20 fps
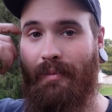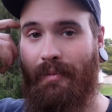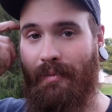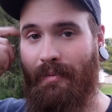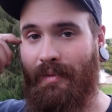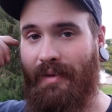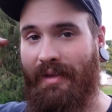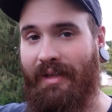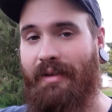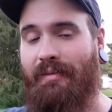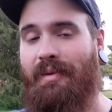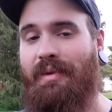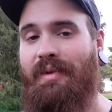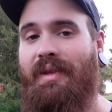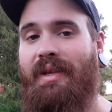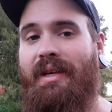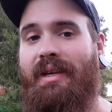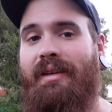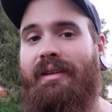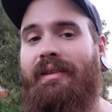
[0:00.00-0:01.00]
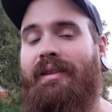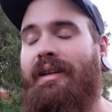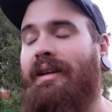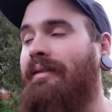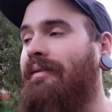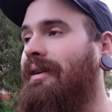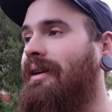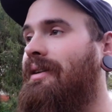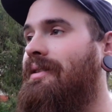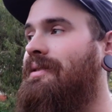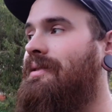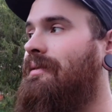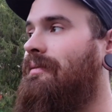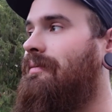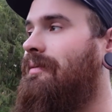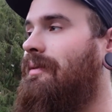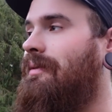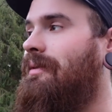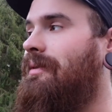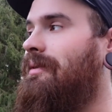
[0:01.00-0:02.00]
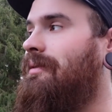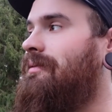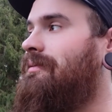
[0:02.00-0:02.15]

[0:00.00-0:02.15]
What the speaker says: with everything that I've got so far,